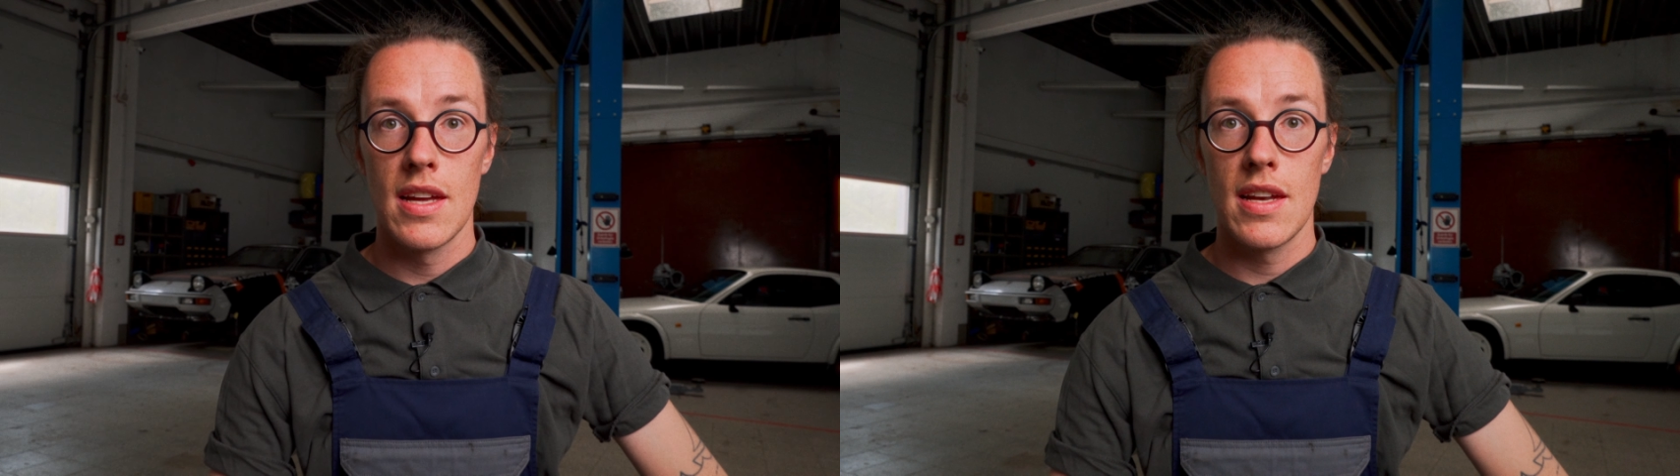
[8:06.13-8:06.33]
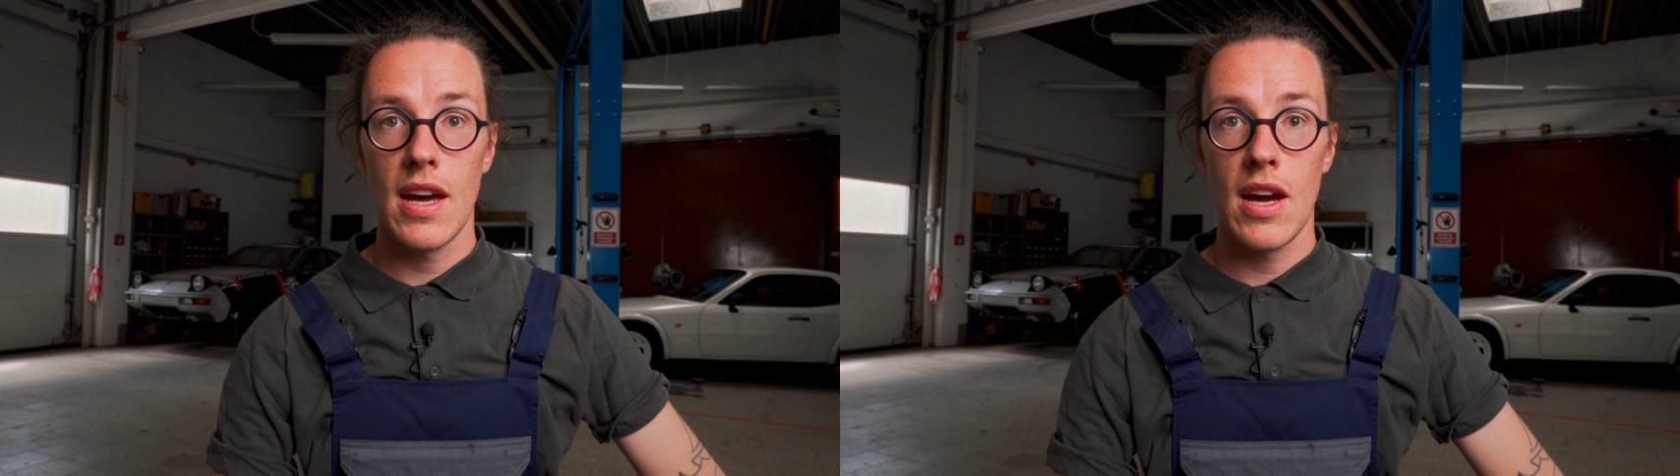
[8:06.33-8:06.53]

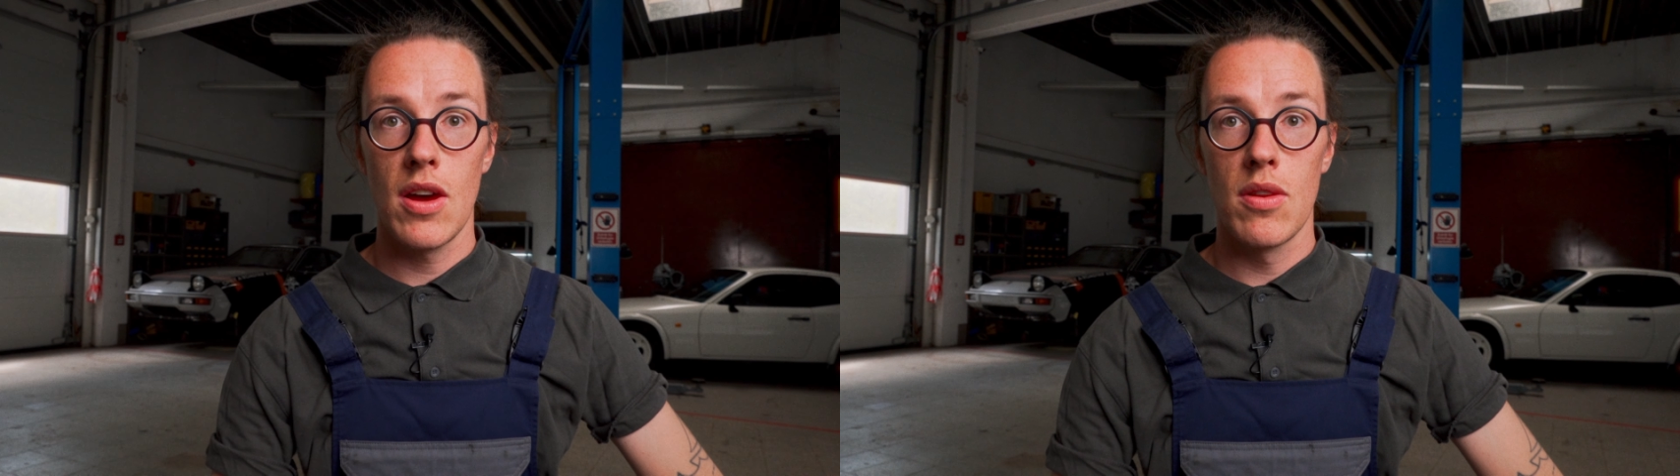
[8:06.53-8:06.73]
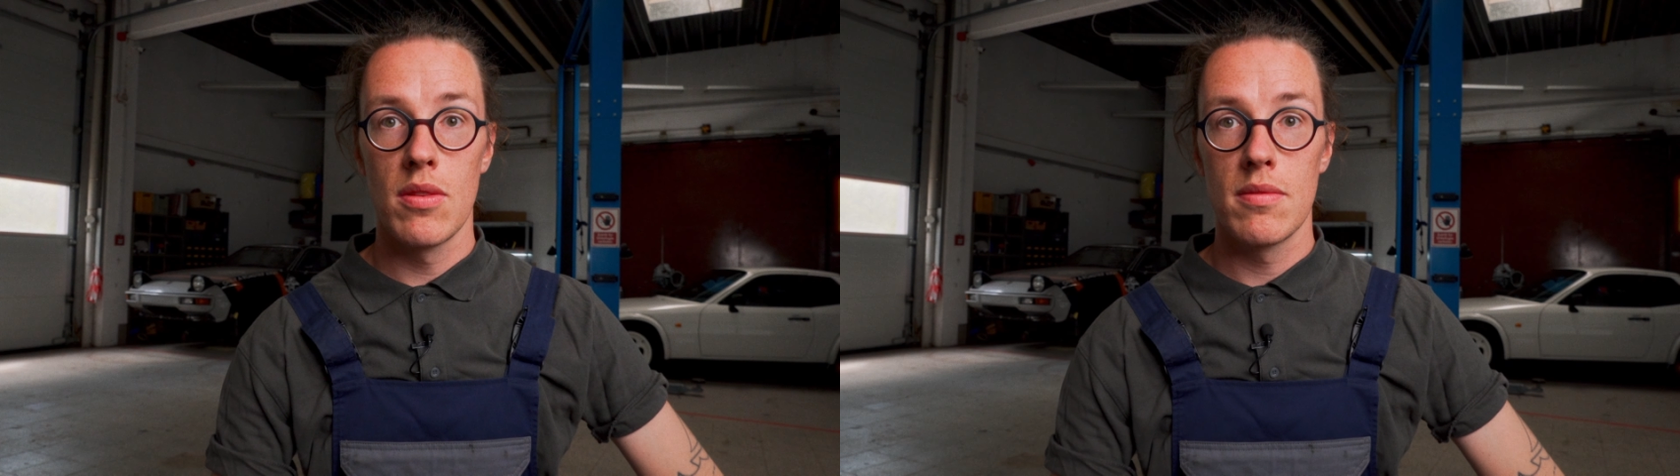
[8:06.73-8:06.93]

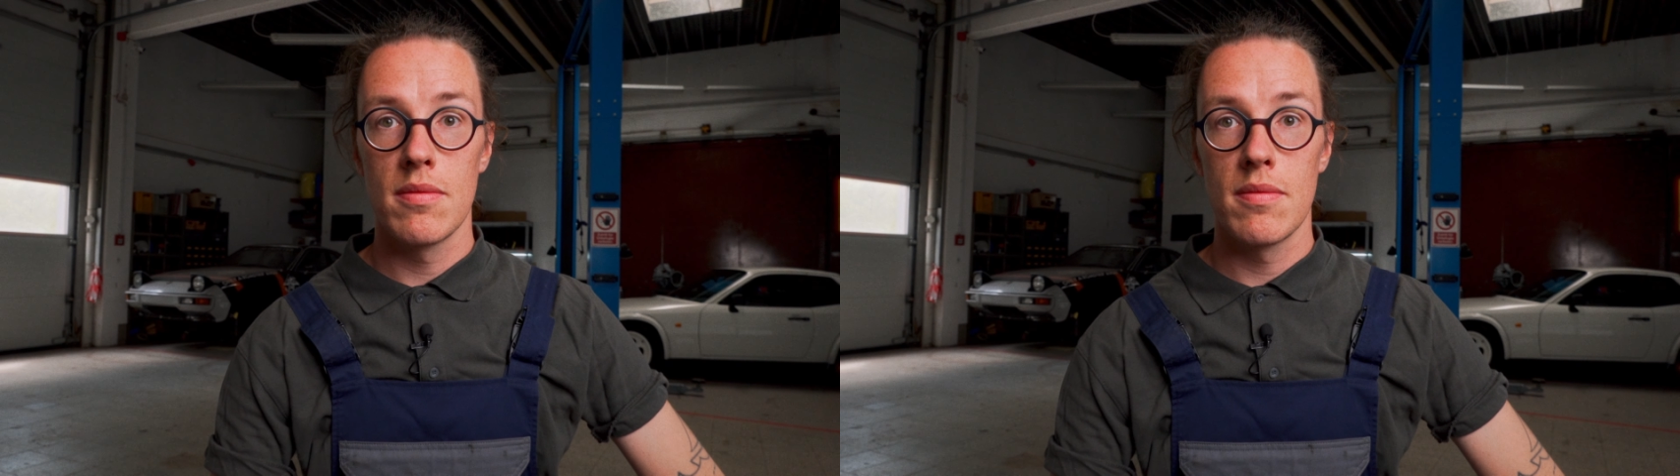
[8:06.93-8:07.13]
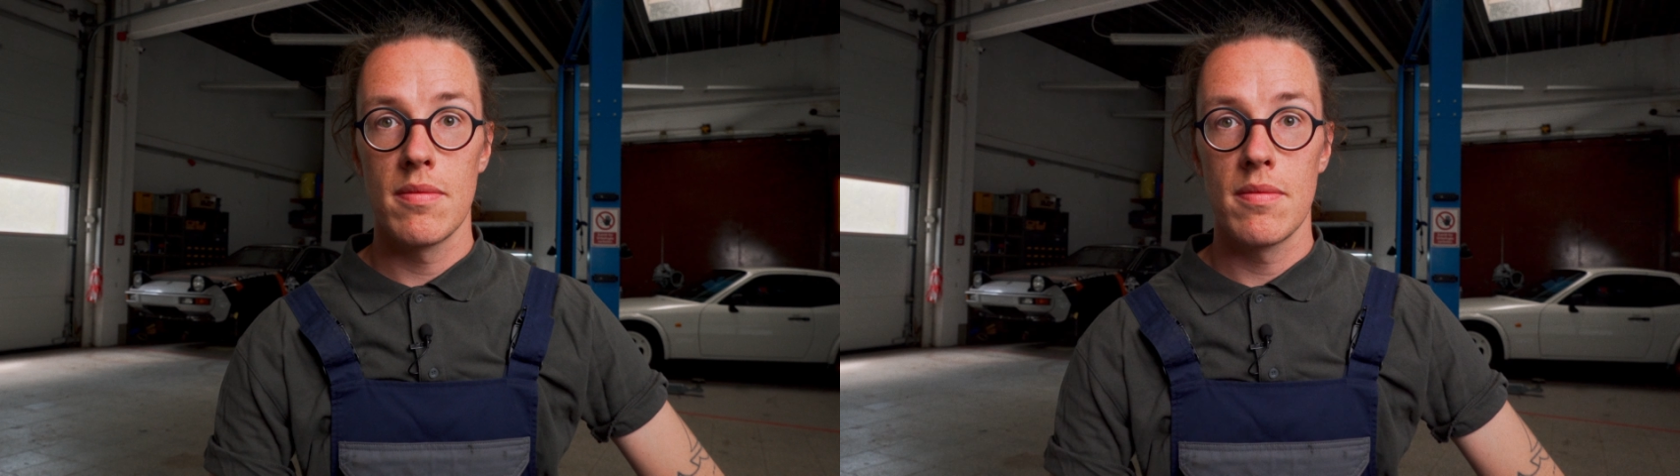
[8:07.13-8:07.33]
Now,
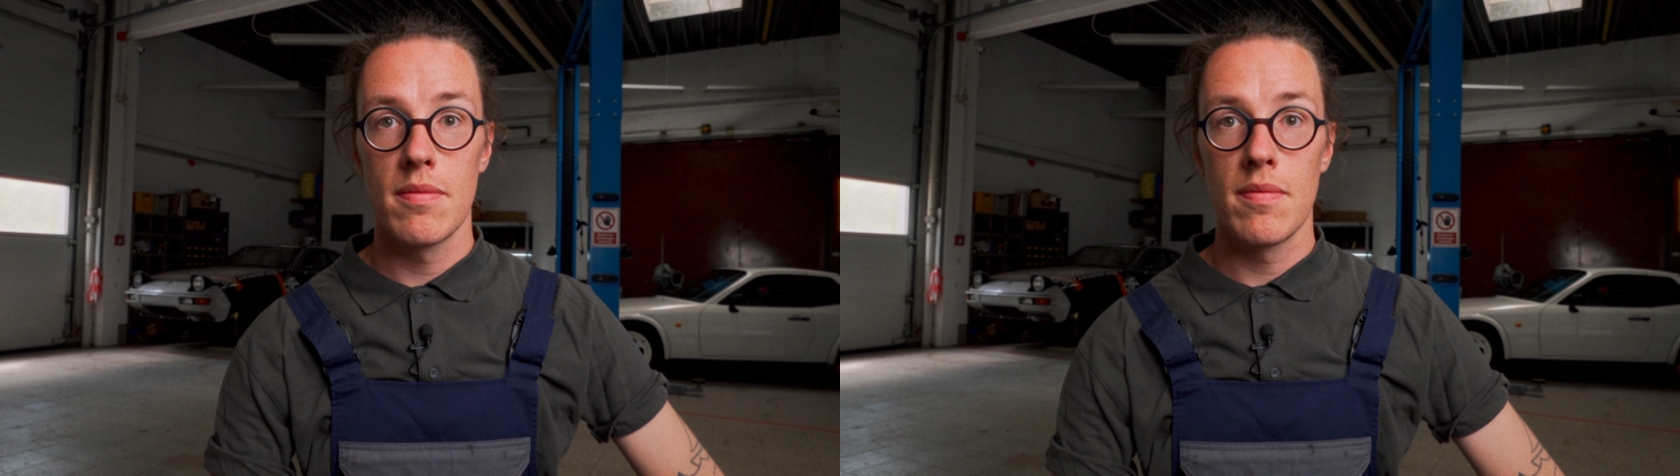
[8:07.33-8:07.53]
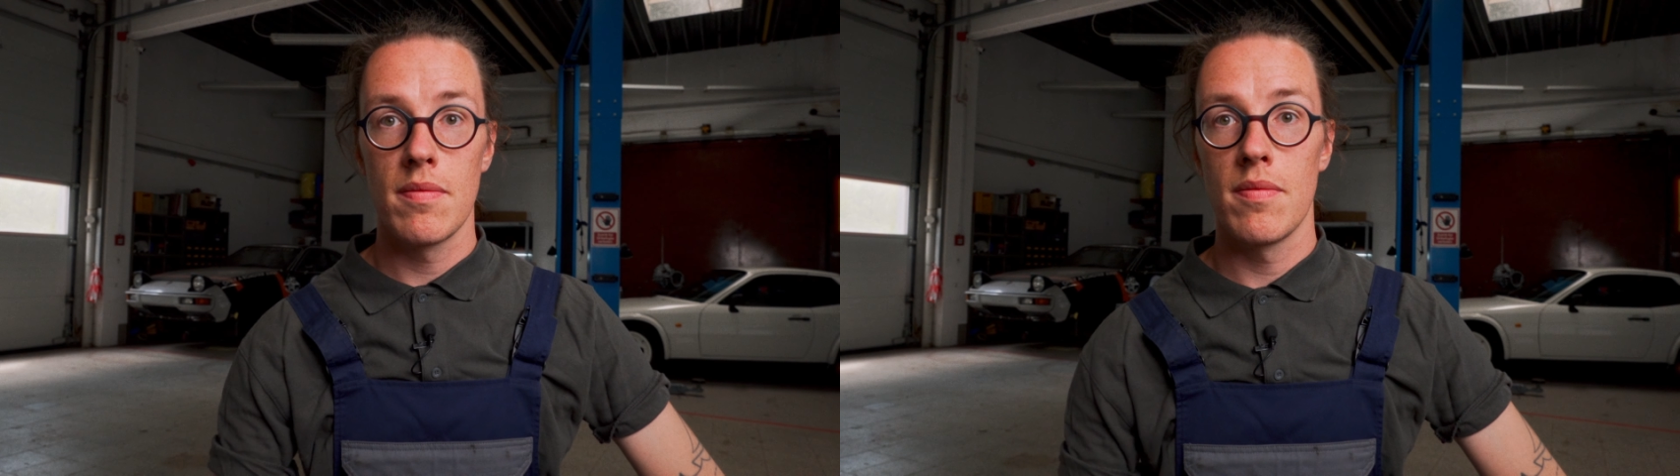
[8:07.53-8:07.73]

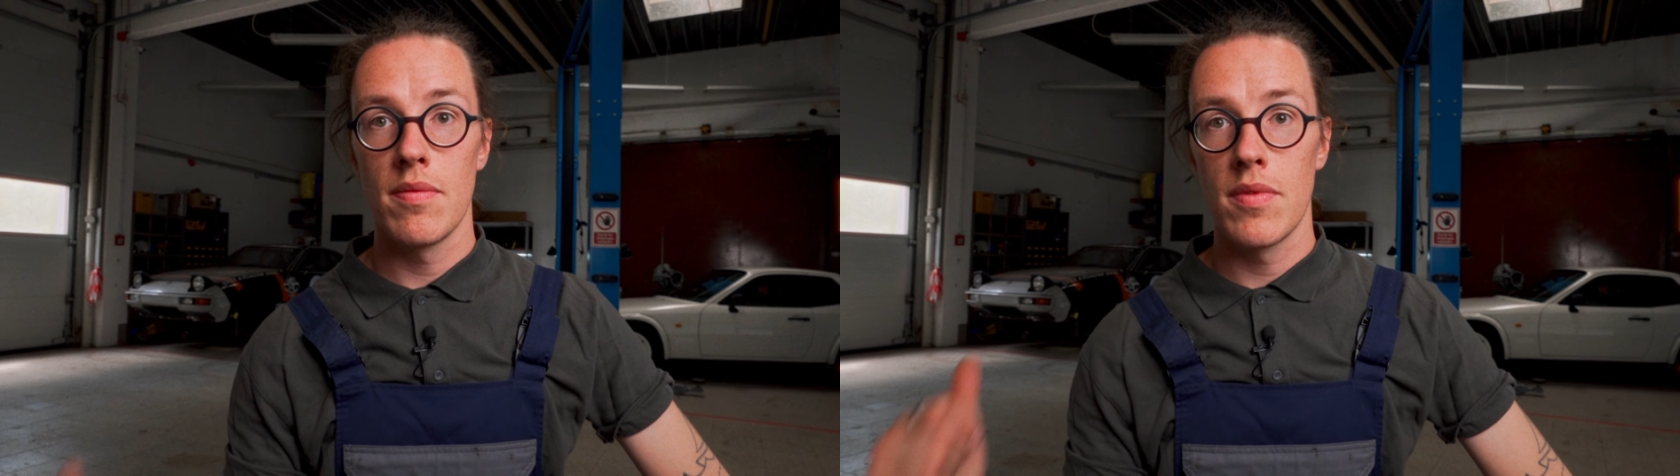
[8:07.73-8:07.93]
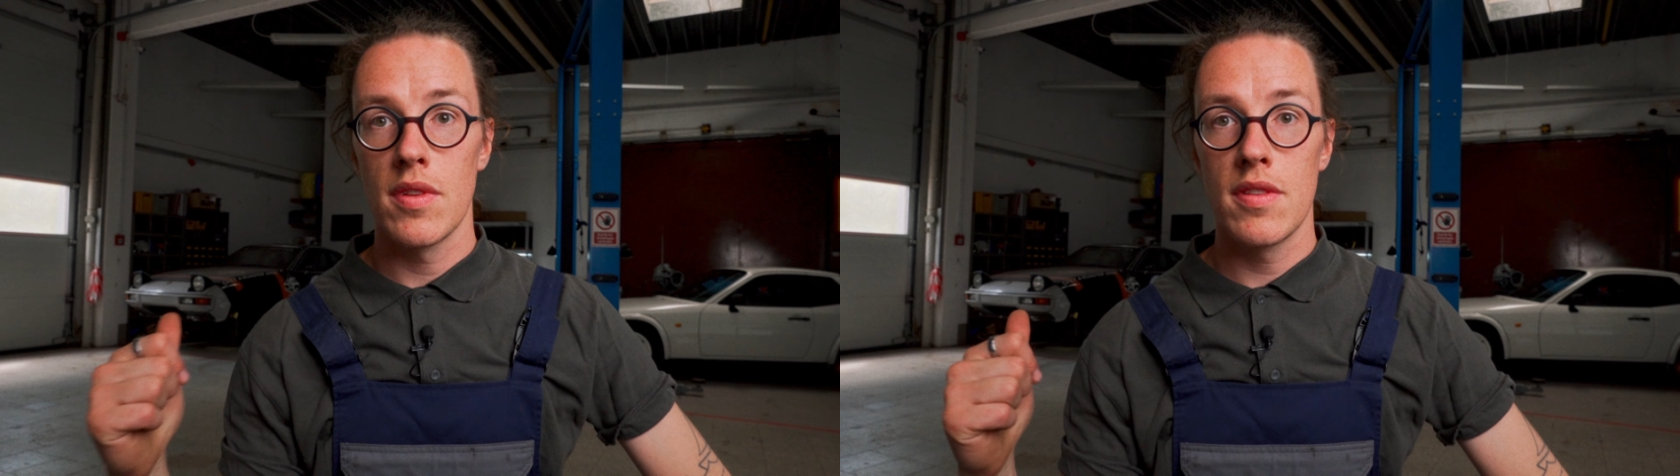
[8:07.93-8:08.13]

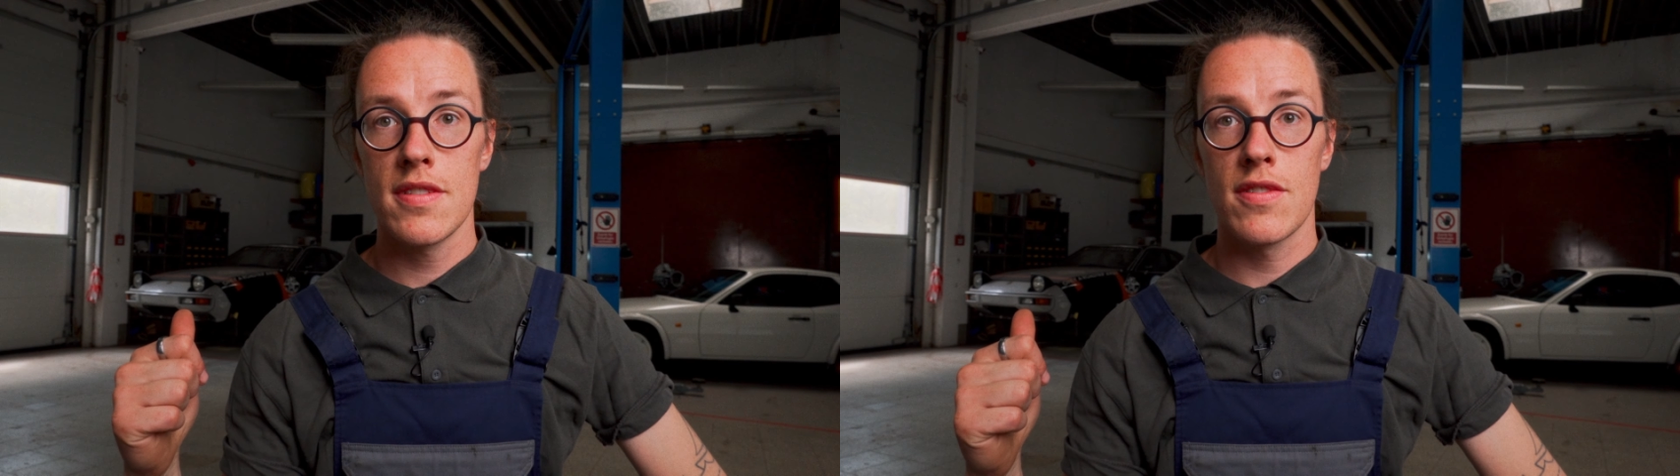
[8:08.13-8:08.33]
this